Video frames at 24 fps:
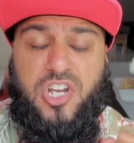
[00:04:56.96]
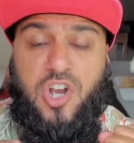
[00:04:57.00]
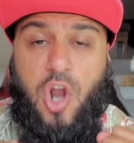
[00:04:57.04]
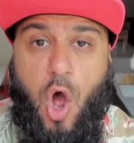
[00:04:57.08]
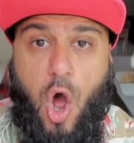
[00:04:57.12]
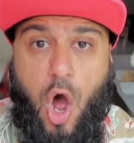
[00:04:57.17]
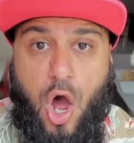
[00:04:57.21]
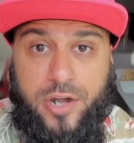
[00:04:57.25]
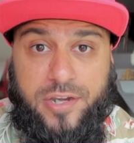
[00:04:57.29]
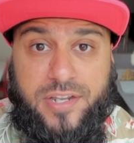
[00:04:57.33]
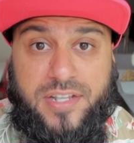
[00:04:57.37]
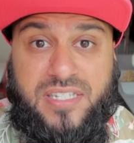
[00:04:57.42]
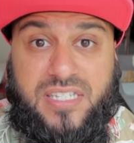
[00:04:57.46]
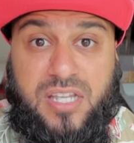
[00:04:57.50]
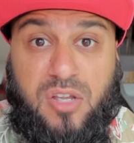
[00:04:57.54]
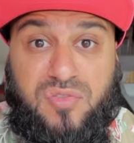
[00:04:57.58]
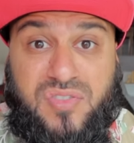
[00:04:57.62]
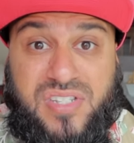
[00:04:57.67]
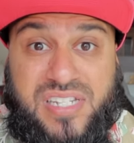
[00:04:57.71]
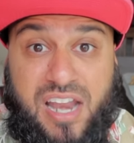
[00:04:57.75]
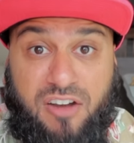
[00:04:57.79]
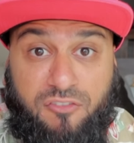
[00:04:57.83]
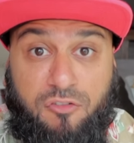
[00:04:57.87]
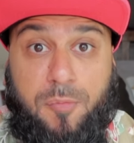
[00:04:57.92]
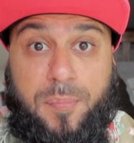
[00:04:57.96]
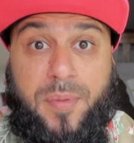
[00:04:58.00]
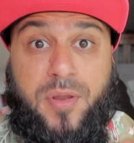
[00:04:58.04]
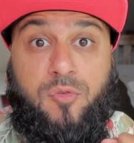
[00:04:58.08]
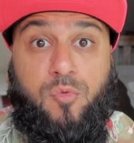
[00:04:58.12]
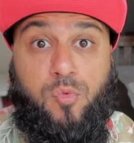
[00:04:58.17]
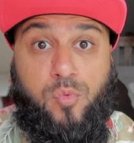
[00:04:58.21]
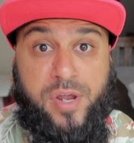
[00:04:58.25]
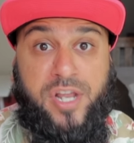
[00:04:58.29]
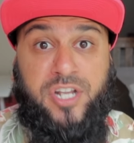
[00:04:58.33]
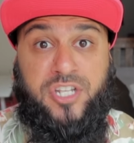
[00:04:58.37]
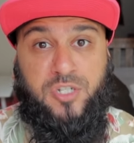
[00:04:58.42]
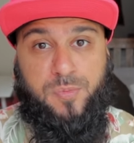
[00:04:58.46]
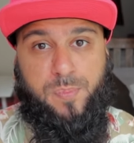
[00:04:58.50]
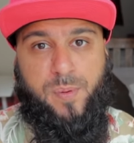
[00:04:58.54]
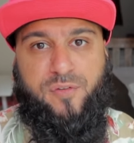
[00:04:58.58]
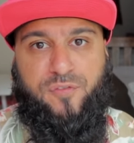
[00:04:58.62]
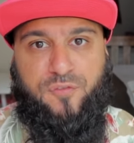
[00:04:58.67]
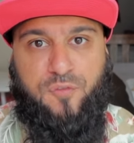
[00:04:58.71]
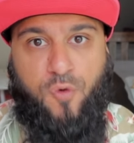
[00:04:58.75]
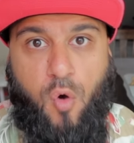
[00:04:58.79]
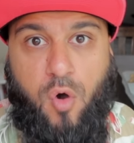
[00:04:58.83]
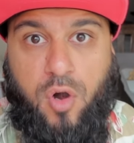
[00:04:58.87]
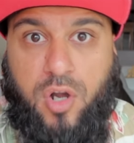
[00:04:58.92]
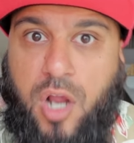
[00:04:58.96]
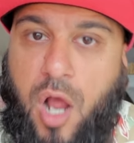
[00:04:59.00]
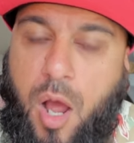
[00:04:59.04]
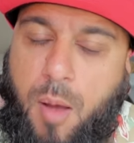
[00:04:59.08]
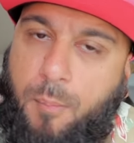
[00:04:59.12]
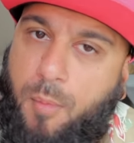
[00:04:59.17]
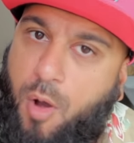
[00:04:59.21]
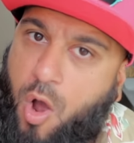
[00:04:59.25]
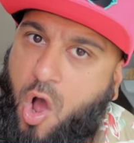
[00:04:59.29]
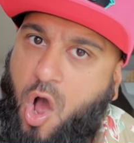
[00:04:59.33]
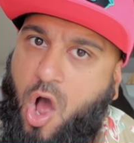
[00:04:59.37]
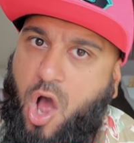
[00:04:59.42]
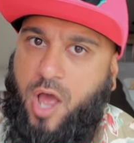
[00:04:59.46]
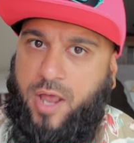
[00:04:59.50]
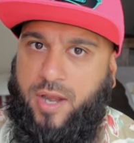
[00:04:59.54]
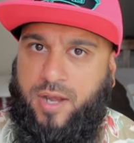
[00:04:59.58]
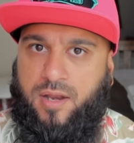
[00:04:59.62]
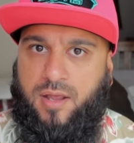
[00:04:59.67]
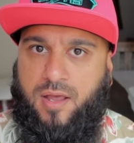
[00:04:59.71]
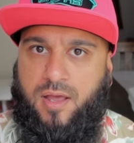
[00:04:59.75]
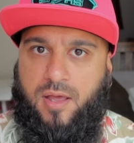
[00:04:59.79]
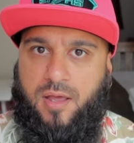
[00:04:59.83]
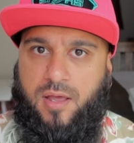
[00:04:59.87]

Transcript: an audience that's never been reached before, come on.